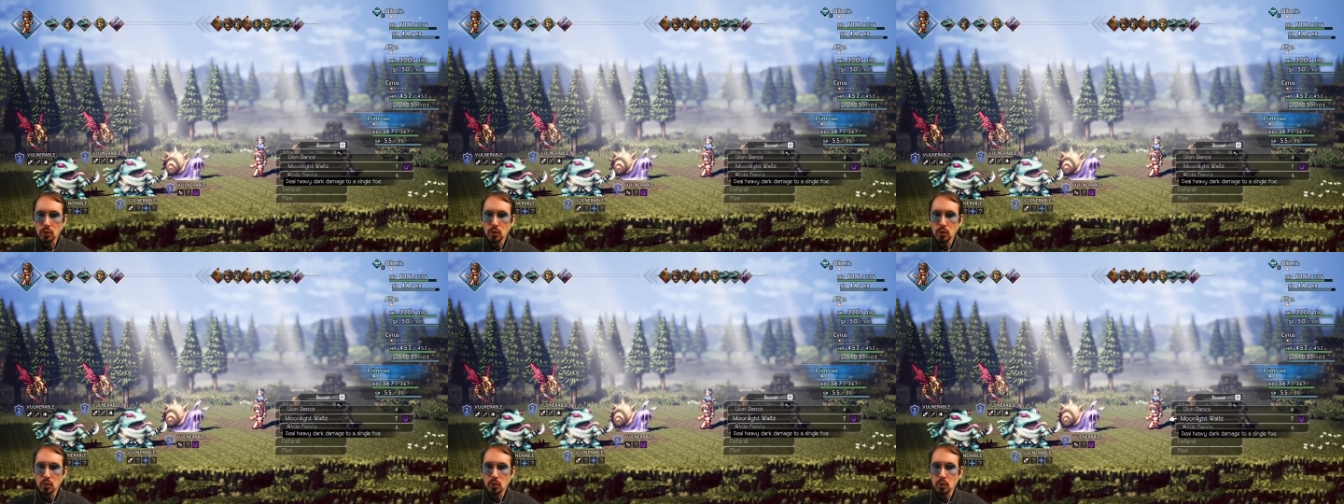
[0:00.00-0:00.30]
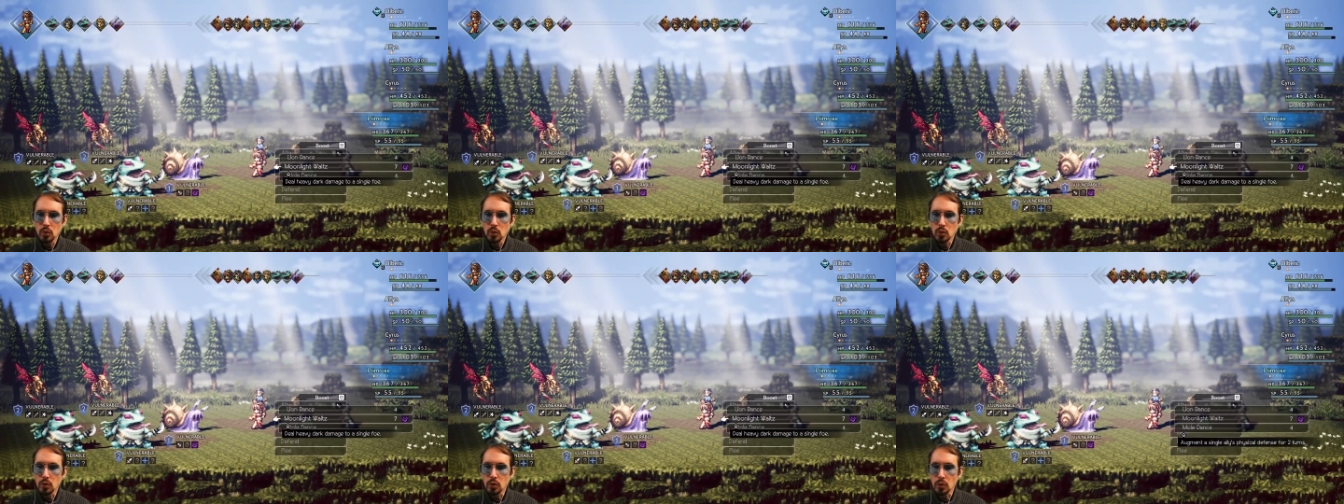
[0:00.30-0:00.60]

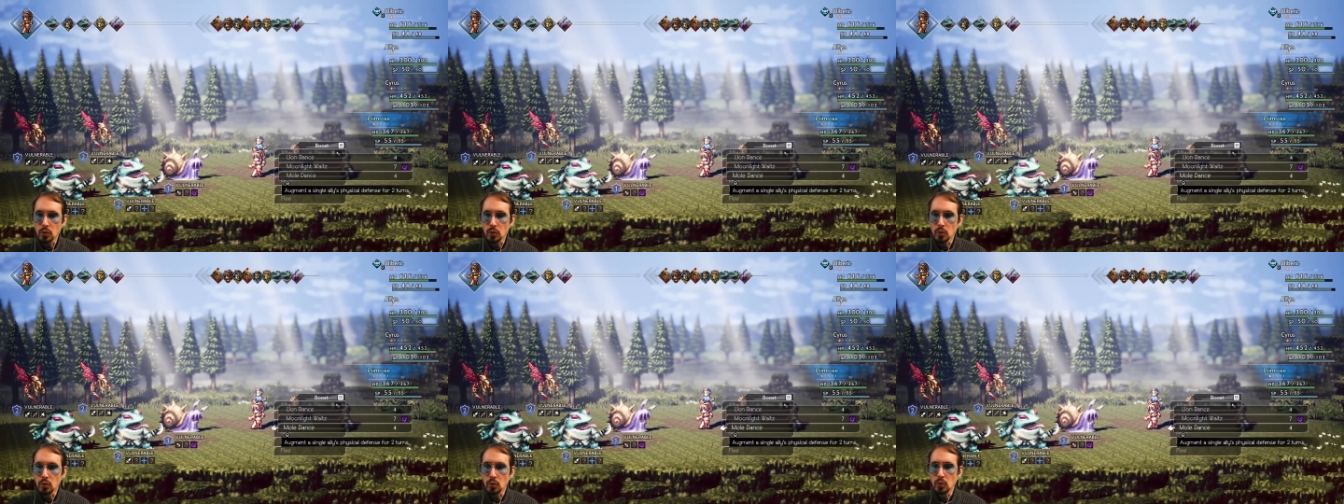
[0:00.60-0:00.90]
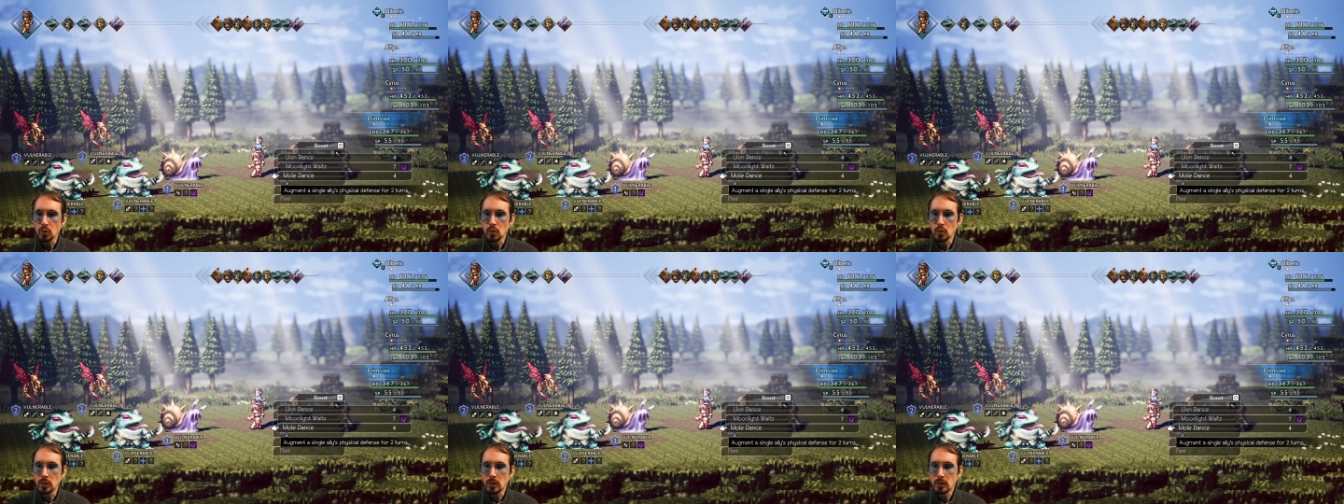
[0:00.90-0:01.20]
you,
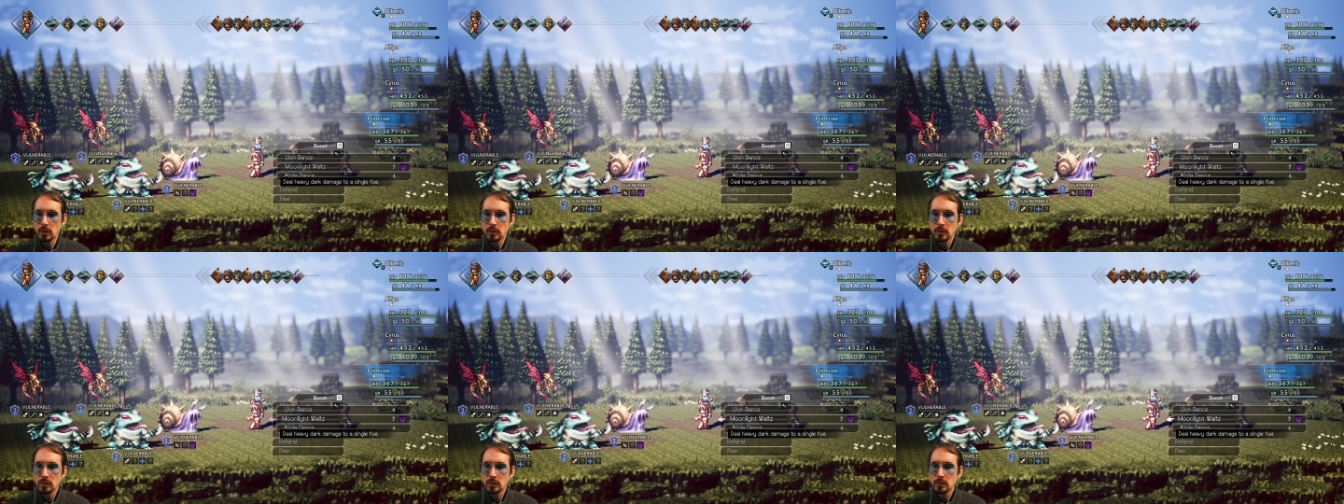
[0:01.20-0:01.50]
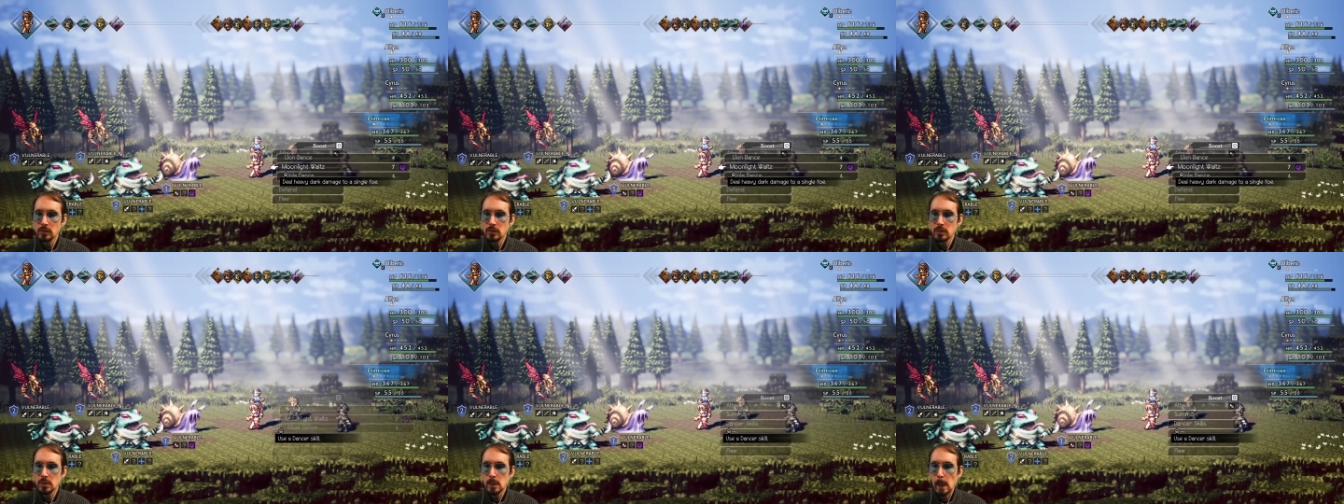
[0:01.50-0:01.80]

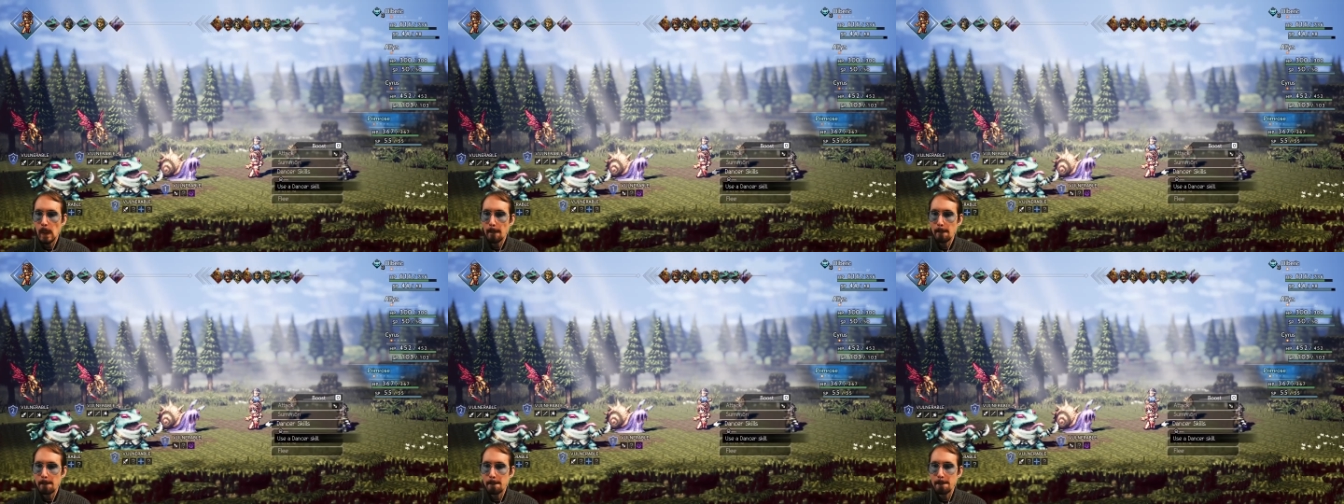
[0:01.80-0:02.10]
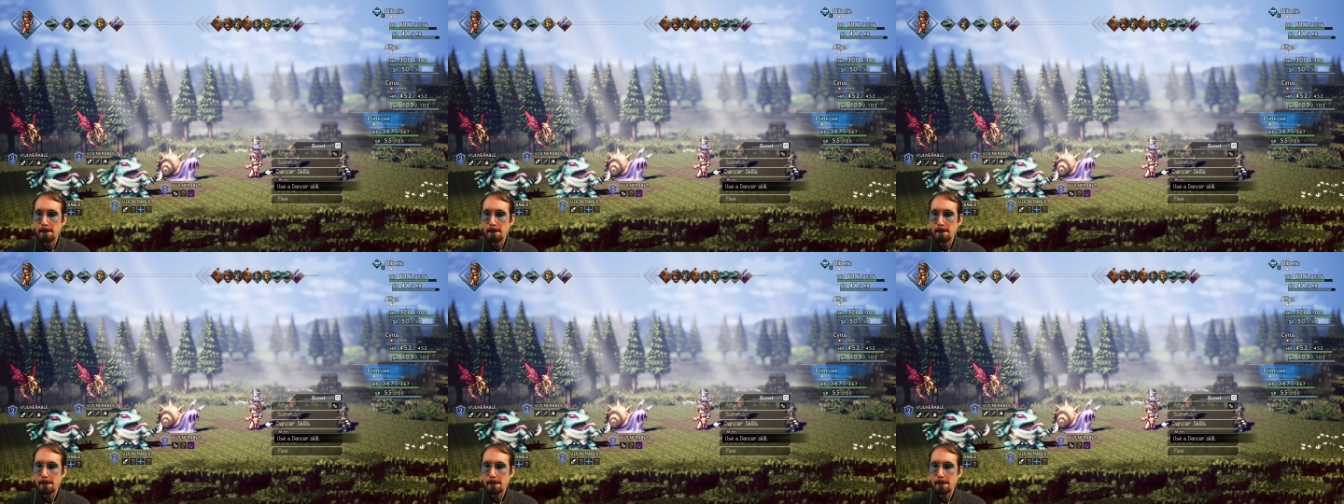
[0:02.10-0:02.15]
you.